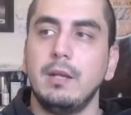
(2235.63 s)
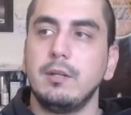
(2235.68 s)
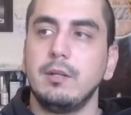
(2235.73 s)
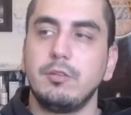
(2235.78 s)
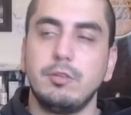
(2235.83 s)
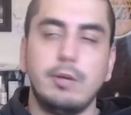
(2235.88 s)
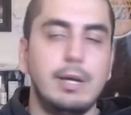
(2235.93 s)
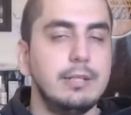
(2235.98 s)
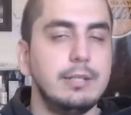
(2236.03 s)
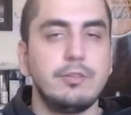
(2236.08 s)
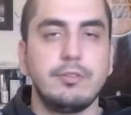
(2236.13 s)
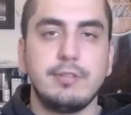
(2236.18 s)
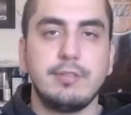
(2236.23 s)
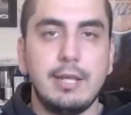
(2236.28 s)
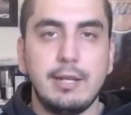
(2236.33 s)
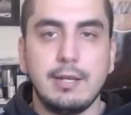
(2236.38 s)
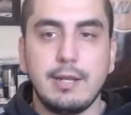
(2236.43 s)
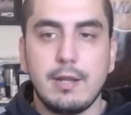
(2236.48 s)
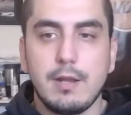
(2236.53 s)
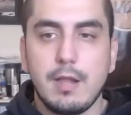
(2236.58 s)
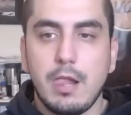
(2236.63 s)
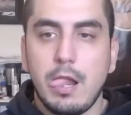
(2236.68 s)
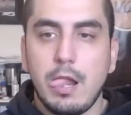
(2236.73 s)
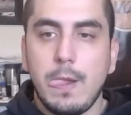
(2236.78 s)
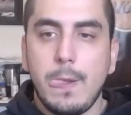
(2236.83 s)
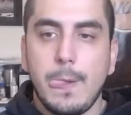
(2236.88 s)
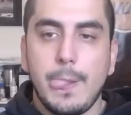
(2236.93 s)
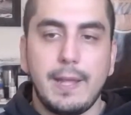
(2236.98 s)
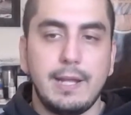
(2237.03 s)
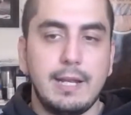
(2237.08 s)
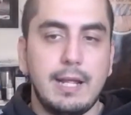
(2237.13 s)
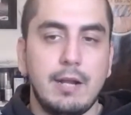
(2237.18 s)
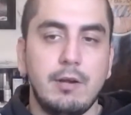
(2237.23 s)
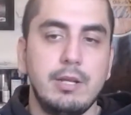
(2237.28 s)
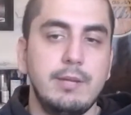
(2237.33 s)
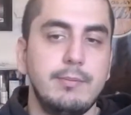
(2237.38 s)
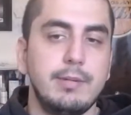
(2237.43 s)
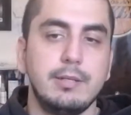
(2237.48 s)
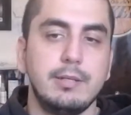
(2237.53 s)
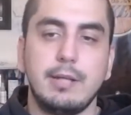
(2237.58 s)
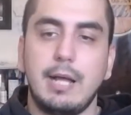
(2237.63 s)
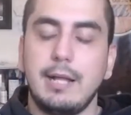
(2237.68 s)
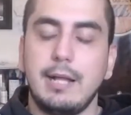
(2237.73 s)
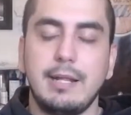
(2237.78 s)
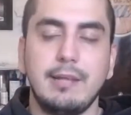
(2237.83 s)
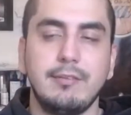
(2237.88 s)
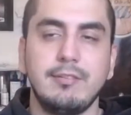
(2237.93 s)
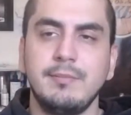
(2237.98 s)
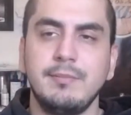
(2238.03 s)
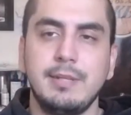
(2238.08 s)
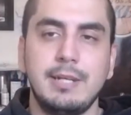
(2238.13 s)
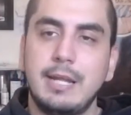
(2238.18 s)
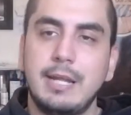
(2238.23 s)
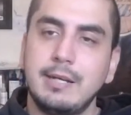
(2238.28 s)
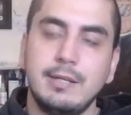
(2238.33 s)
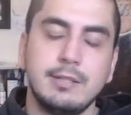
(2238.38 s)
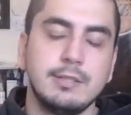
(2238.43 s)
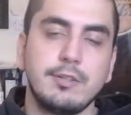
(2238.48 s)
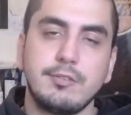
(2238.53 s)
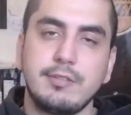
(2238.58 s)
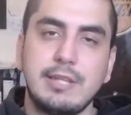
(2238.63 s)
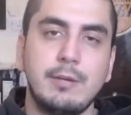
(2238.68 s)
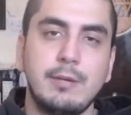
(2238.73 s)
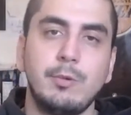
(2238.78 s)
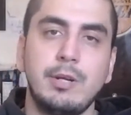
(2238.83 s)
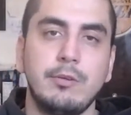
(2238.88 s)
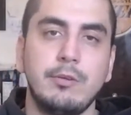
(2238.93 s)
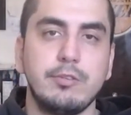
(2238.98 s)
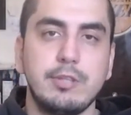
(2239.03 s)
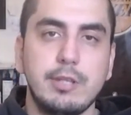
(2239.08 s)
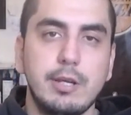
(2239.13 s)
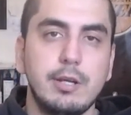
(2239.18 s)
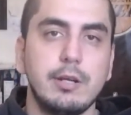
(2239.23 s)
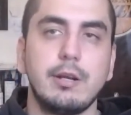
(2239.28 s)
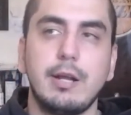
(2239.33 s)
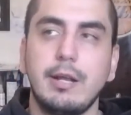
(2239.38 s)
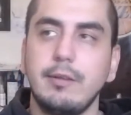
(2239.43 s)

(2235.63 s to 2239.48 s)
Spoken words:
So I understand that. And that's something I didn't understand when I was younger.